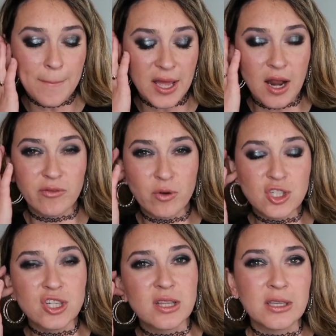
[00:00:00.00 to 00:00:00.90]
But
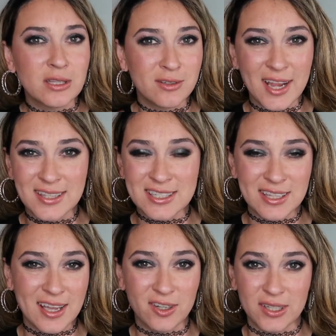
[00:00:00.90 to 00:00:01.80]
unfortunately, you can see
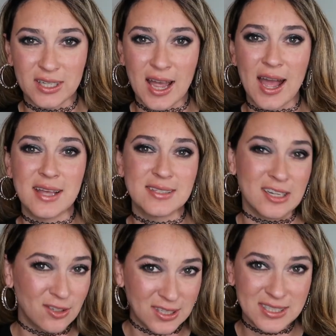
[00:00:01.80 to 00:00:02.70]
that green cast
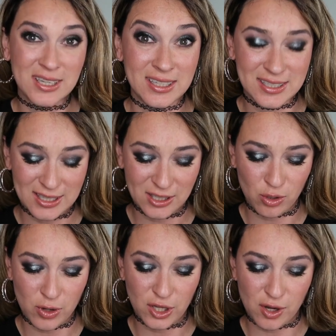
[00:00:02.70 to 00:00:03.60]
and you need
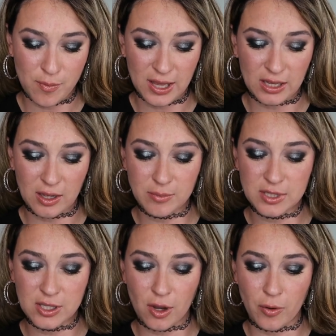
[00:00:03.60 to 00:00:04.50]
continue your makeup.
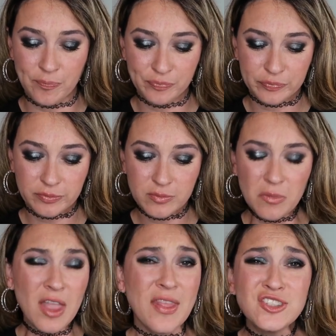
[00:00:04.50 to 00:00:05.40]
So
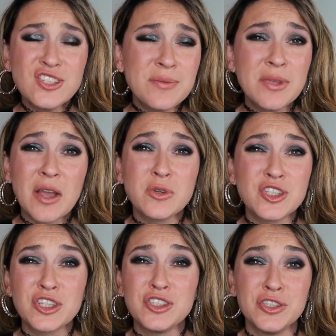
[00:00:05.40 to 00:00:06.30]
that's just something I wish
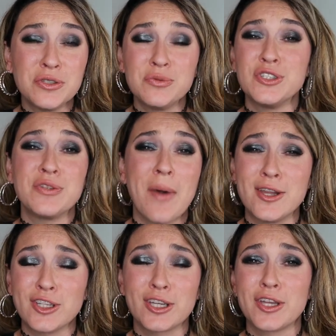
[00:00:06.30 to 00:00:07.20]
it could do, just a
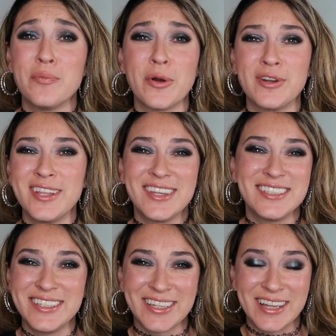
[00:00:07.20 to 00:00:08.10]
magic component that
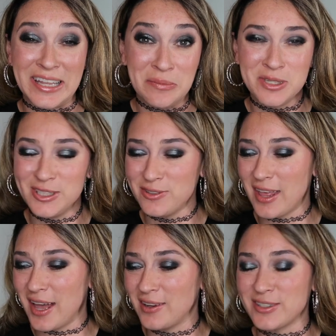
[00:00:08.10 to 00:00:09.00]
didn't claim to do
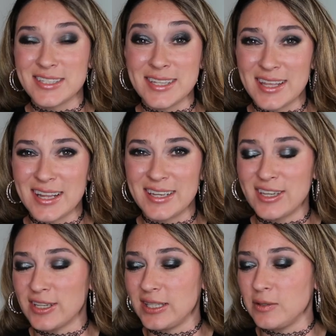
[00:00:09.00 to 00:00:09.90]
that or say that it
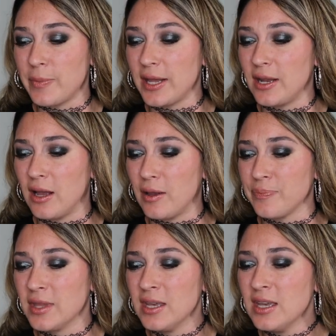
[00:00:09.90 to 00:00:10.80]
could, but um,
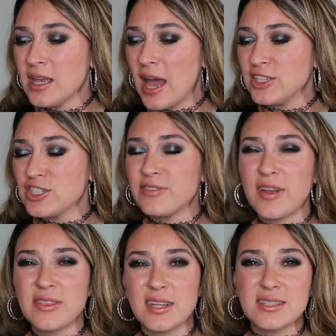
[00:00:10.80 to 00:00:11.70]
I just
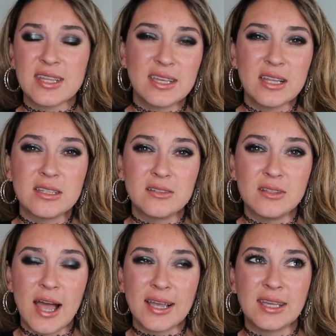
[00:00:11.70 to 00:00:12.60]
find that it's like a little
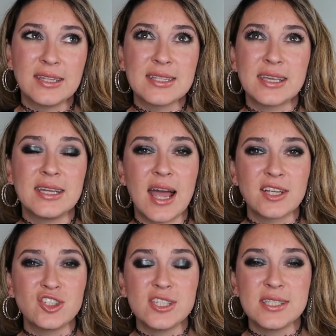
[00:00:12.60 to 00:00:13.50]
lacking. It's like an
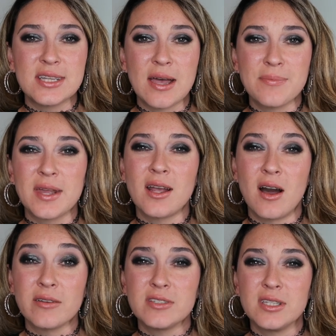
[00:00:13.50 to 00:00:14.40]
extra step that I
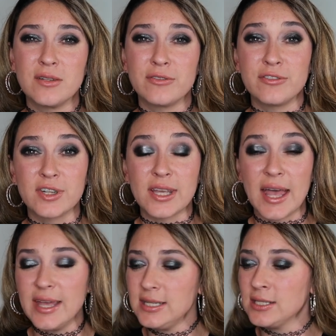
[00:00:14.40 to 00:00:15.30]
often
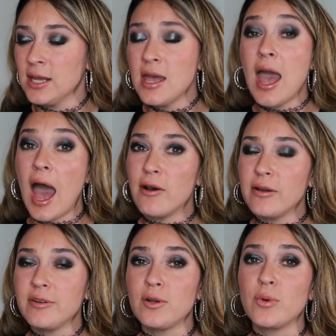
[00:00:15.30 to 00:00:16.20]
forget.
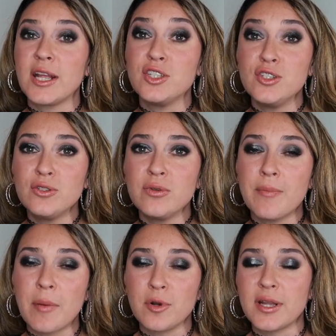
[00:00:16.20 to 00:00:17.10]
However, when I do
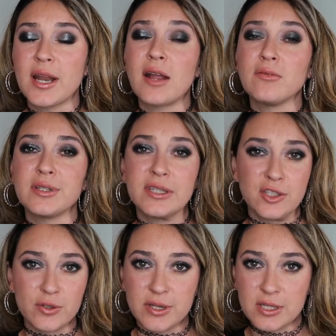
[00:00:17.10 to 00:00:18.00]
remember it, I really
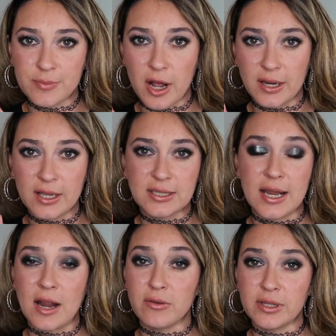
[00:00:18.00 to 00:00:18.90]
enjoy this product
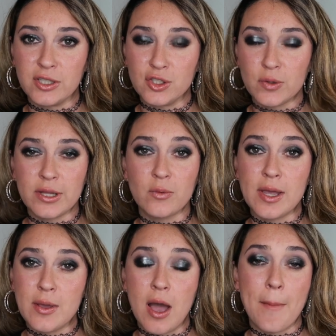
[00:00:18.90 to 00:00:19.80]
and I really enjoy the
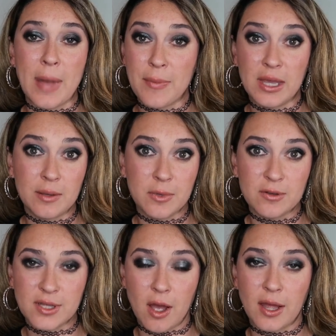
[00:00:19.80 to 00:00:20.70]
way my makeup
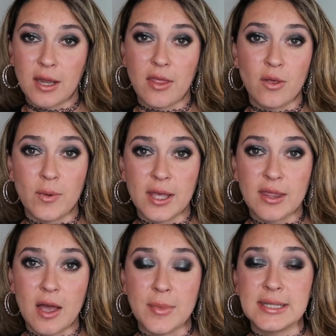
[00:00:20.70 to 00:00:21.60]
goes on and the way
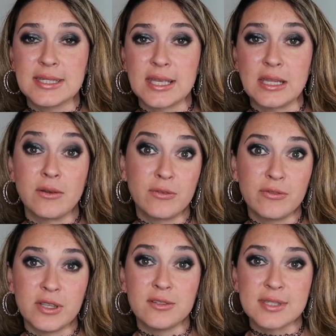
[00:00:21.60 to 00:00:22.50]
that my skin
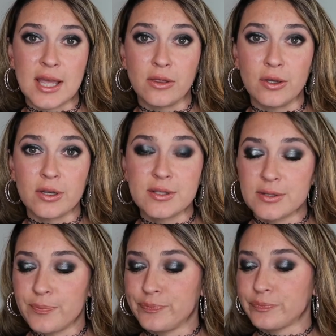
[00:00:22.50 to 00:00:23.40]
feels and
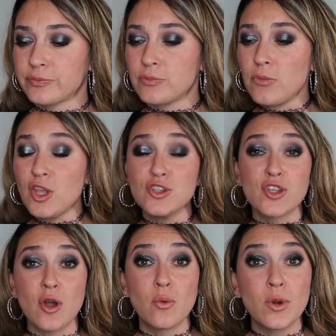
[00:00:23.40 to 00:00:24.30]
looks.
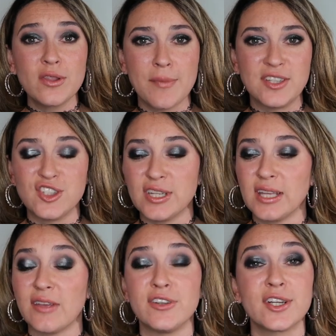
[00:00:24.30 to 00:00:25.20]
So worth
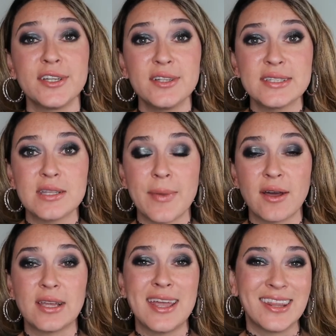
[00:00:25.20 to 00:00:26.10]
mentioning if you're curious
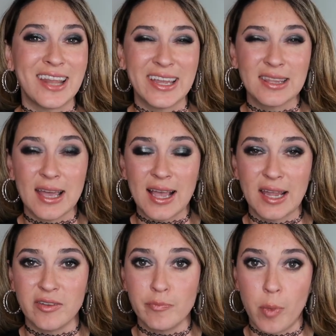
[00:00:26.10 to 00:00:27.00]
about it and like that
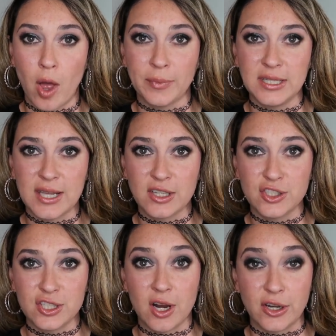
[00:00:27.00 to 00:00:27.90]
kind of balmy
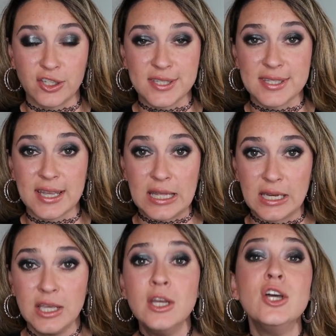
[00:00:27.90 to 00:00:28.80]
texture on your
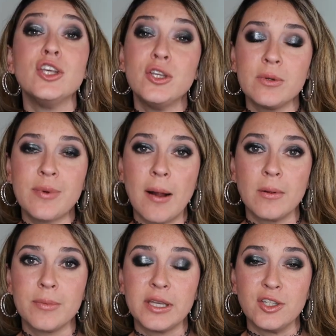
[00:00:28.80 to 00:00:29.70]
skin, you would
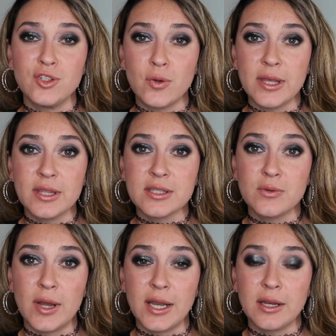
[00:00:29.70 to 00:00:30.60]
probably enjoy this
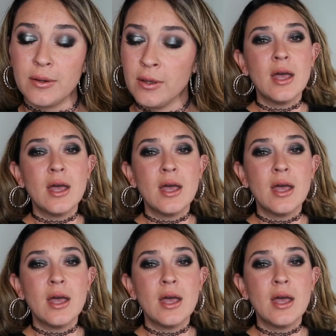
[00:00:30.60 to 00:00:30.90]
one.